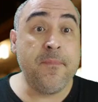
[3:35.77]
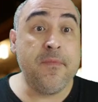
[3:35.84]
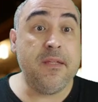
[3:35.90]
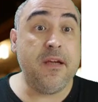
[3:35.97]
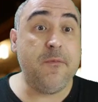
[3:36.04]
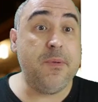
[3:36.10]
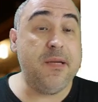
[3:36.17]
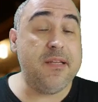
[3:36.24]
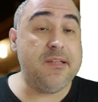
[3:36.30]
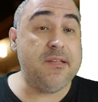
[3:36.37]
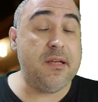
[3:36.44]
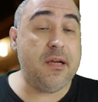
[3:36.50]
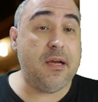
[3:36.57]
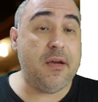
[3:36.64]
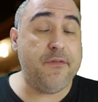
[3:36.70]
There have been
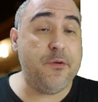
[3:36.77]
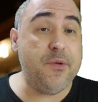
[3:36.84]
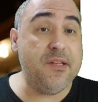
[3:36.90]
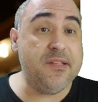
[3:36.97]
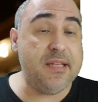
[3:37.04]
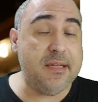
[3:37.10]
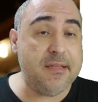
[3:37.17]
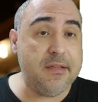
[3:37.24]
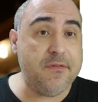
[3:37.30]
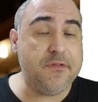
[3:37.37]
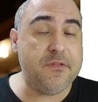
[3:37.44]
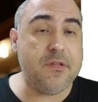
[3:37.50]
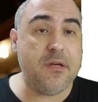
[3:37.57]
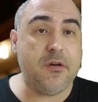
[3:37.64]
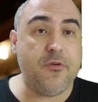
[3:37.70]
a few
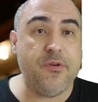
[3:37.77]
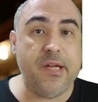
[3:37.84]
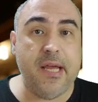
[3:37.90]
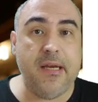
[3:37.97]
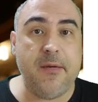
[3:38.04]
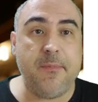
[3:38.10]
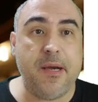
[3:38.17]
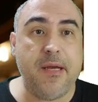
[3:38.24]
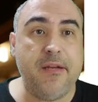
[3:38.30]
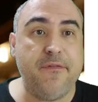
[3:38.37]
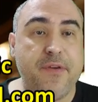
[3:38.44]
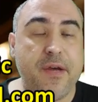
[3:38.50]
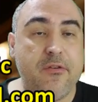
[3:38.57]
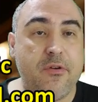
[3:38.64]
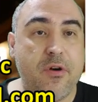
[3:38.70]
incentives created by the
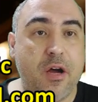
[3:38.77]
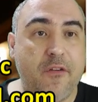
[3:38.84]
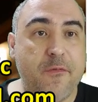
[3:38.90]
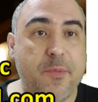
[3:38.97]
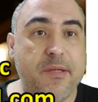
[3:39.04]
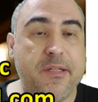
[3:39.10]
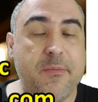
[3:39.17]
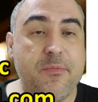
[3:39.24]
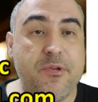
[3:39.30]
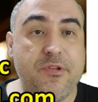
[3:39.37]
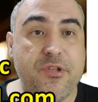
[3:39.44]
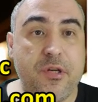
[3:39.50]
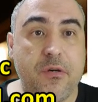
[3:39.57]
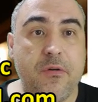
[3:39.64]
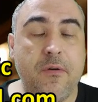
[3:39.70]
federal government in
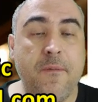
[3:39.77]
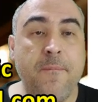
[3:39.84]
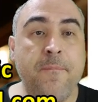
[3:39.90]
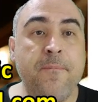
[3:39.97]
Brazil